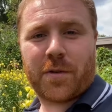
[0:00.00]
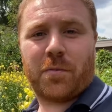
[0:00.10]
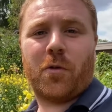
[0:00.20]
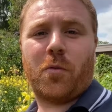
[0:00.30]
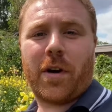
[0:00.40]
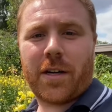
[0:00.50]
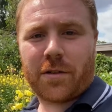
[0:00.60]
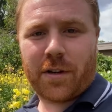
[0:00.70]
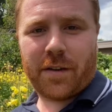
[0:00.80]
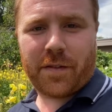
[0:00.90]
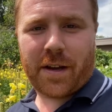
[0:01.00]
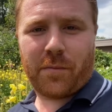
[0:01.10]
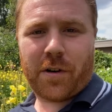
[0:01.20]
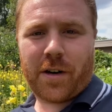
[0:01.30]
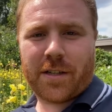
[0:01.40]
small whites, green
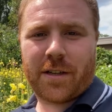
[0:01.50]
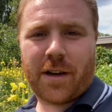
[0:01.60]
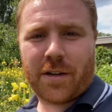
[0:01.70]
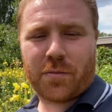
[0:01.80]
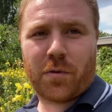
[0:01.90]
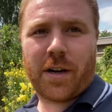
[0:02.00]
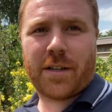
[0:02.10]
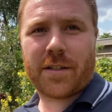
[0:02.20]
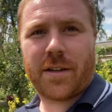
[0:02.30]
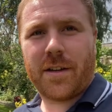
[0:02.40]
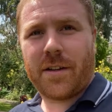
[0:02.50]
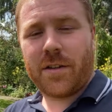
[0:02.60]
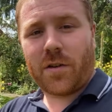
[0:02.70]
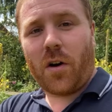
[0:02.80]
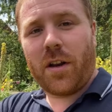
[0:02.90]
vein whites, large whites.
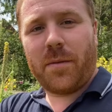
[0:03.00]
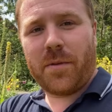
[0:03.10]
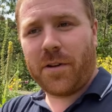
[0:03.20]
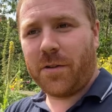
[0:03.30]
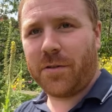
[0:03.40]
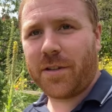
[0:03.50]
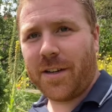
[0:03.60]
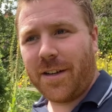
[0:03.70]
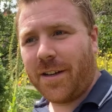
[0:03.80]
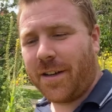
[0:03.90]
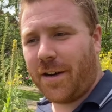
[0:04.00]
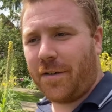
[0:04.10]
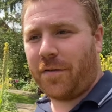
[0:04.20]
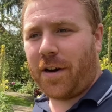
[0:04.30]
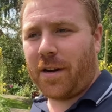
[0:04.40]
There's holly blues
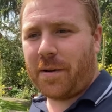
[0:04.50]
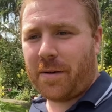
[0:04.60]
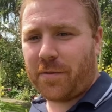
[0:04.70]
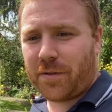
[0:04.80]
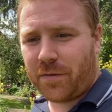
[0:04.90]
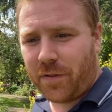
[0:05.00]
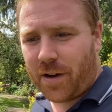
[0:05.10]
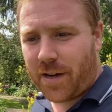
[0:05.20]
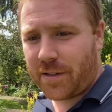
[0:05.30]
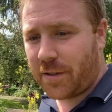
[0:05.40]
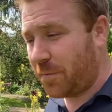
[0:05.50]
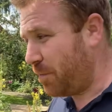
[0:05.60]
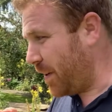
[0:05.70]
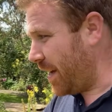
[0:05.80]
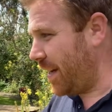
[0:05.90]
flying about, butterflies. There's
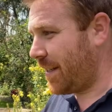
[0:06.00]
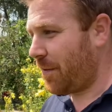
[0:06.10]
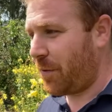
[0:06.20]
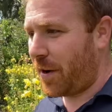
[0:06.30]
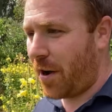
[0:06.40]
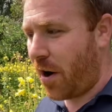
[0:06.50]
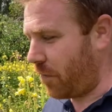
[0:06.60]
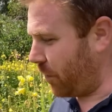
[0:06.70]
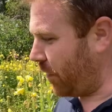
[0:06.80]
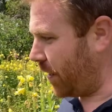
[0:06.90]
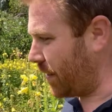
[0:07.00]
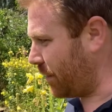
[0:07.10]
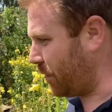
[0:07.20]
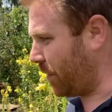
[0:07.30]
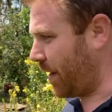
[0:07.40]
bees everywhere, hoverflies
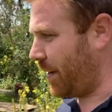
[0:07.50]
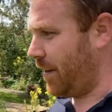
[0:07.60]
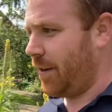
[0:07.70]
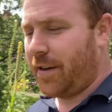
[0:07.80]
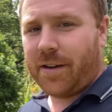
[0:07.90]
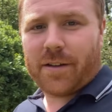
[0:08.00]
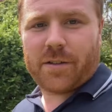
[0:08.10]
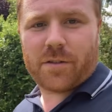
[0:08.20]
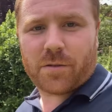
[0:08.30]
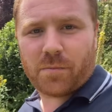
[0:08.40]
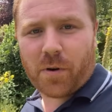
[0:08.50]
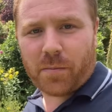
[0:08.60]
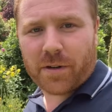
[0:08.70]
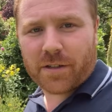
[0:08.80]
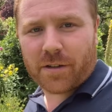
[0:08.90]
everywhere. There's lots of
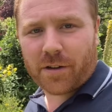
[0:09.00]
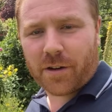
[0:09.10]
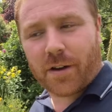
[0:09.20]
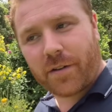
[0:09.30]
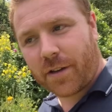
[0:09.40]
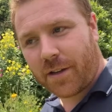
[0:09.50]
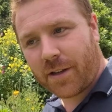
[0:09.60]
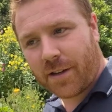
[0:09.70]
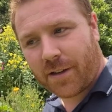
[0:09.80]
poppies that have gone over. You can